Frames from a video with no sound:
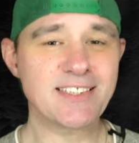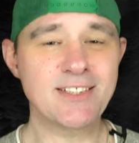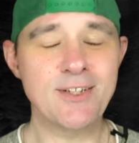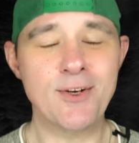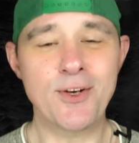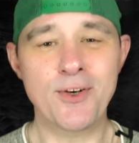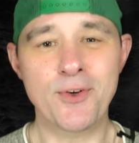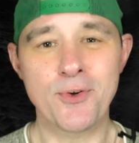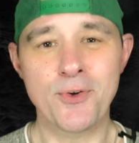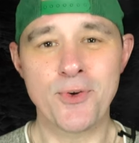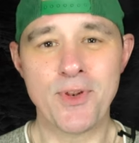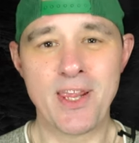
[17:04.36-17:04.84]

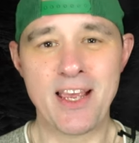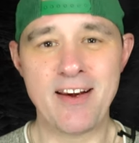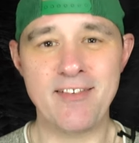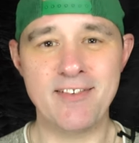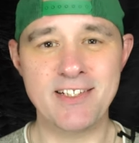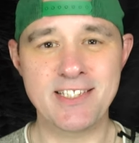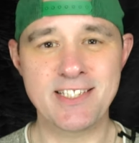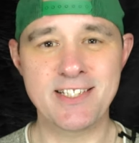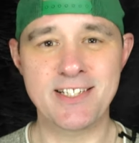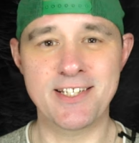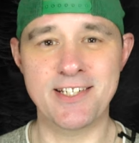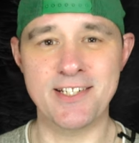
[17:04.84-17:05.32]
not all there
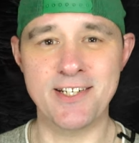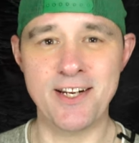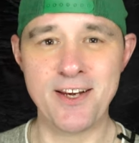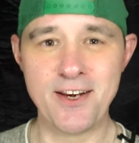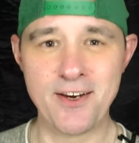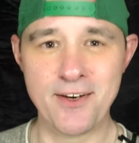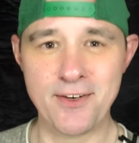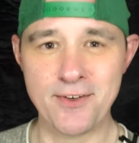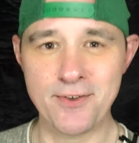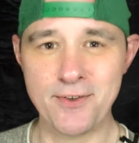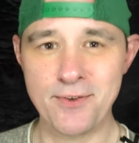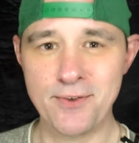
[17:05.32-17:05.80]
is to
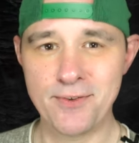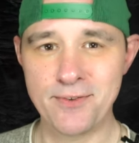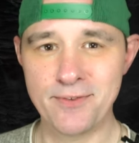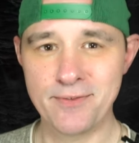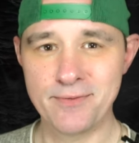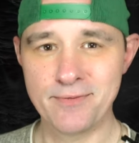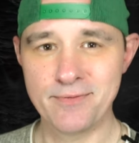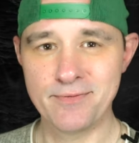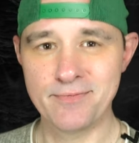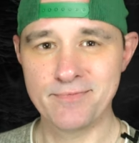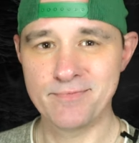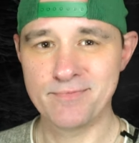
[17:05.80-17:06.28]
know.
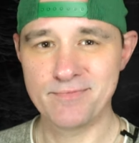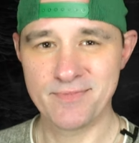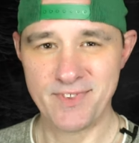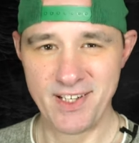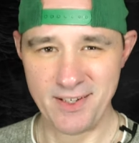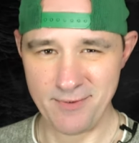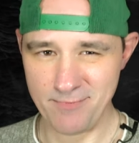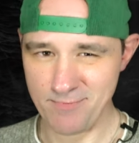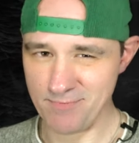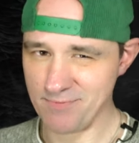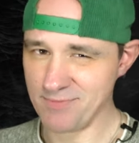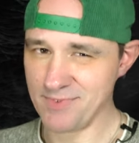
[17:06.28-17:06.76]

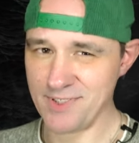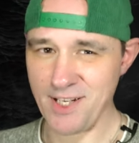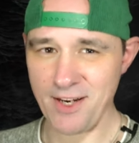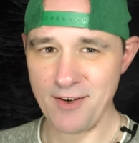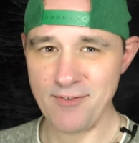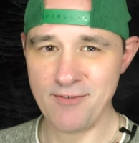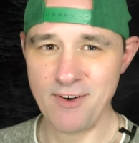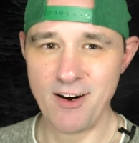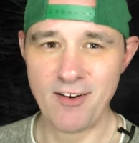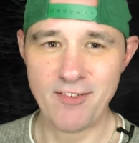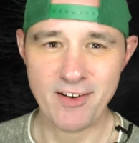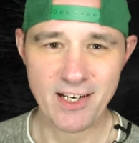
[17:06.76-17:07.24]
Yep, don't
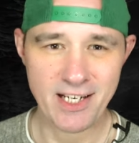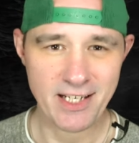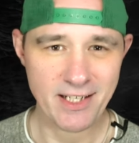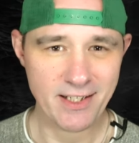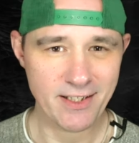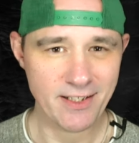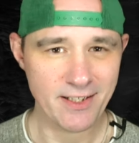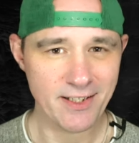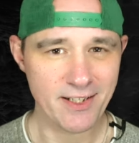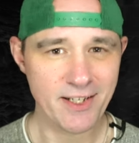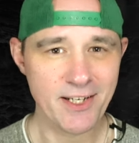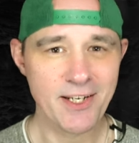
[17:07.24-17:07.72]
worry.
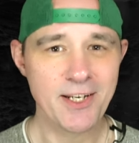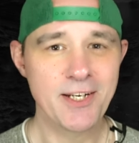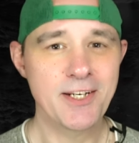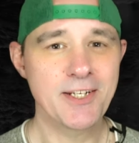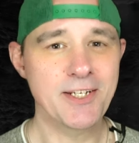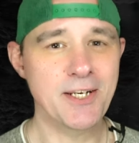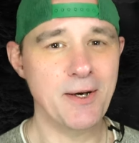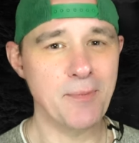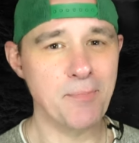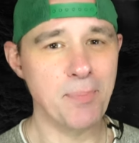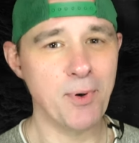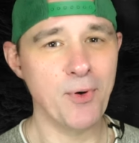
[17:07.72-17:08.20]

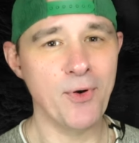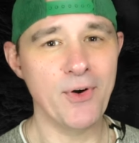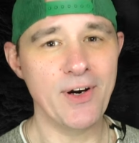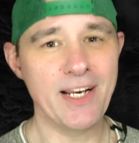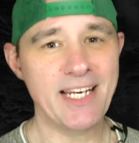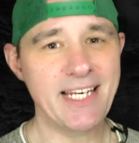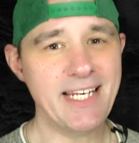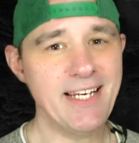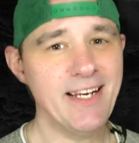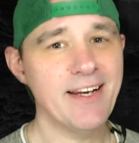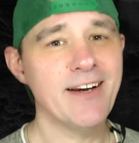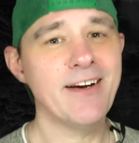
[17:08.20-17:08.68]
Your
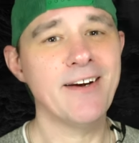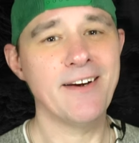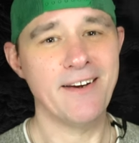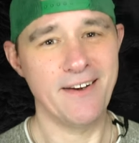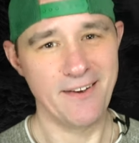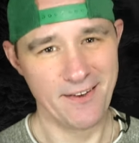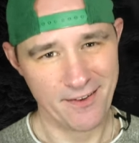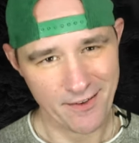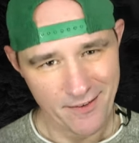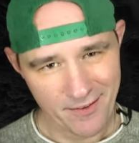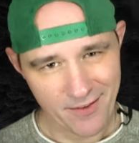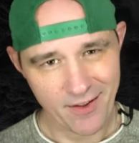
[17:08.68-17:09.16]
boy,
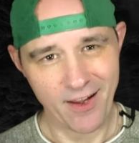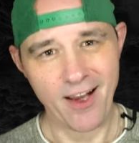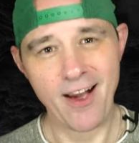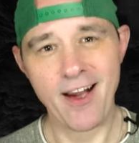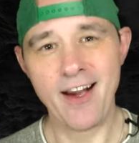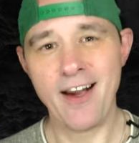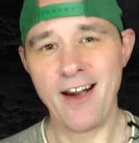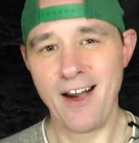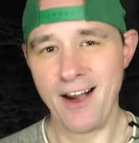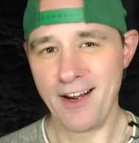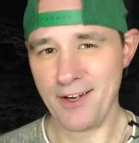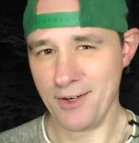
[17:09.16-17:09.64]

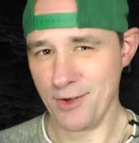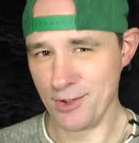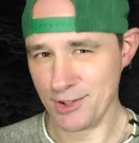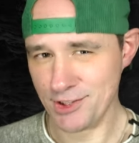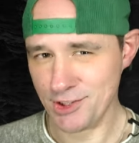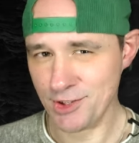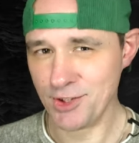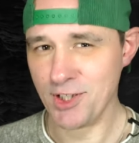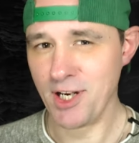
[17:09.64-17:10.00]
I got you